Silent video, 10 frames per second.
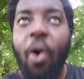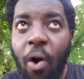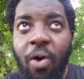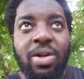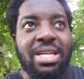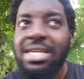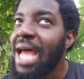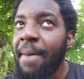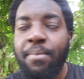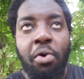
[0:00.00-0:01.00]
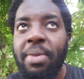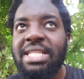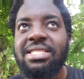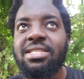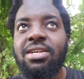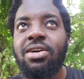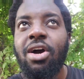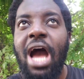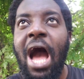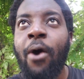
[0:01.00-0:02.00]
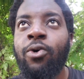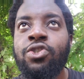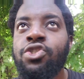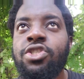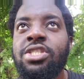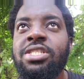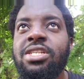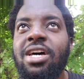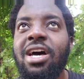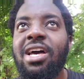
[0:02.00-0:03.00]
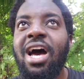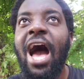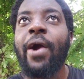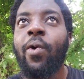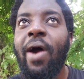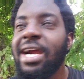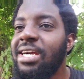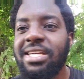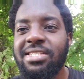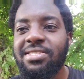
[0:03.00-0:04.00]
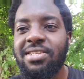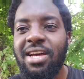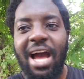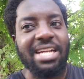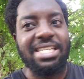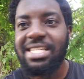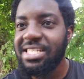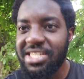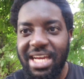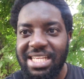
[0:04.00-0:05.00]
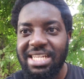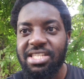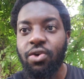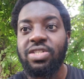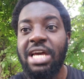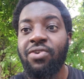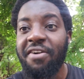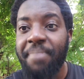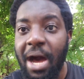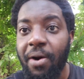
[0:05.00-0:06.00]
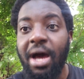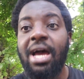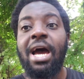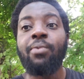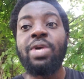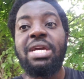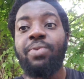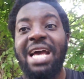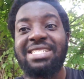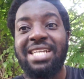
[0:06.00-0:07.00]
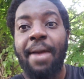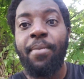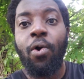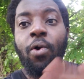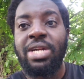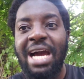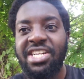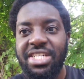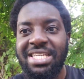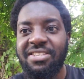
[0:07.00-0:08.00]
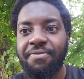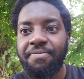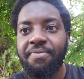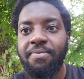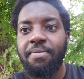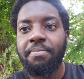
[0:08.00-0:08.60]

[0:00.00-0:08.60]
all that moment, I was just acquiring it. I didn't create anything because I don't have power. We ascribe all that creative,